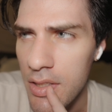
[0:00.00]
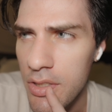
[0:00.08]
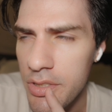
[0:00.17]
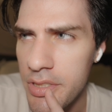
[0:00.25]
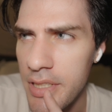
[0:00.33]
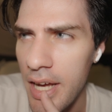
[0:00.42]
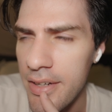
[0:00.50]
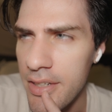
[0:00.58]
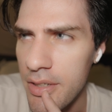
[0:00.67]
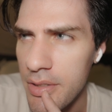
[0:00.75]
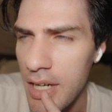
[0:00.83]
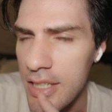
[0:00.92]
Little side
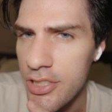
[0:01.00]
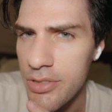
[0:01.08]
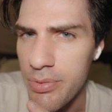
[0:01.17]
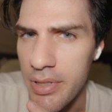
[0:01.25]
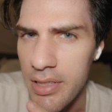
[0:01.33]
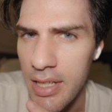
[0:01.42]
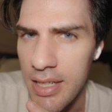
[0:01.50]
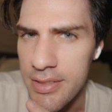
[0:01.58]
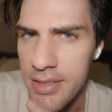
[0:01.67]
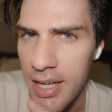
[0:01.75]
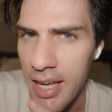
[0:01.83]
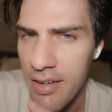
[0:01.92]
note, I just
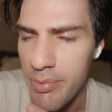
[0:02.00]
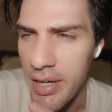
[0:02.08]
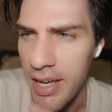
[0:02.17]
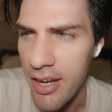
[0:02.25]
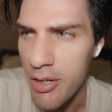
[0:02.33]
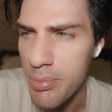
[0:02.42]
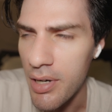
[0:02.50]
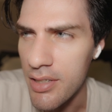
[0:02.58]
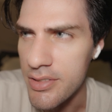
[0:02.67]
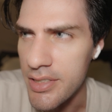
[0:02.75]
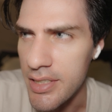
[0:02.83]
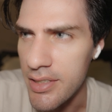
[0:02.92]
realized I have my
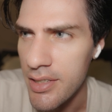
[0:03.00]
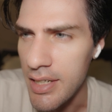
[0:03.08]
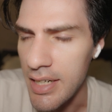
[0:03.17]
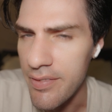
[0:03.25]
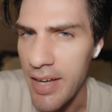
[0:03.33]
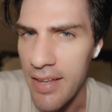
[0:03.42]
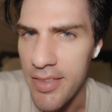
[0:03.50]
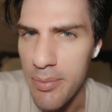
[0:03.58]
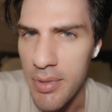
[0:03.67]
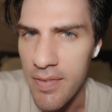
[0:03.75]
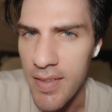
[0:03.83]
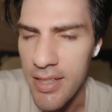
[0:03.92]
AirPods in, and I've had them
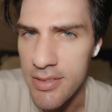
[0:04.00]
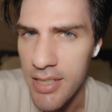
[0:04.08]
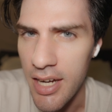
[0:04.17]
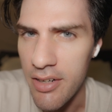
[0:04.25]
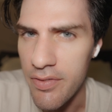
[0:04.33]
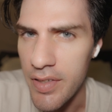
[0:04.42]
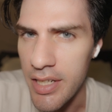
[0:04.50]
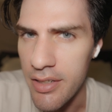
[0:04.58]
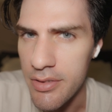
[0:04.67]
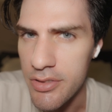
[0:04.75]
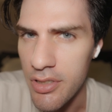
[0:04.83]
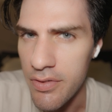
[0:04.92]
in the entire
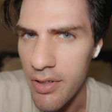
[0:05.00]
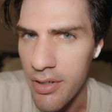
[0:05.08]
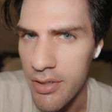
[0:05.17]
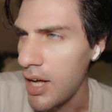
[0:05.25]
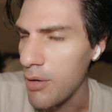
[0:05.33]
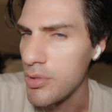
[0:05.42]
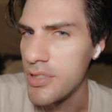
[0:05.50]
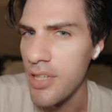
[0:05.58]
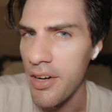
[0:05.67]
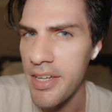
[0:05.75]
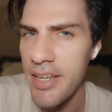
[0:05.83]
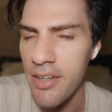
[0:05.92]
video so far. I was
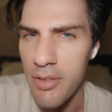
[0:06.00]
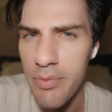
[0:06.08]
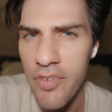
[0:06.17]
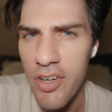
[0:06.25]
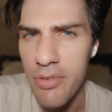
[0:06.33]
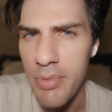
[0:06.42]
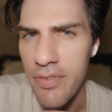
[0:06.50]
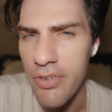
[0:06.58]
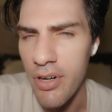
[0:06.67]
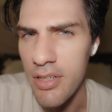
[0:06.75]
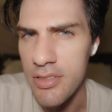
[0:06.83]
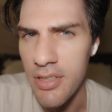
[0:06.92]
talking on the phone
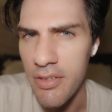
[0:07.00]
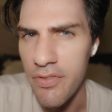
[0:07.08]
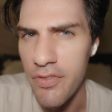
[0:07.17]
before I started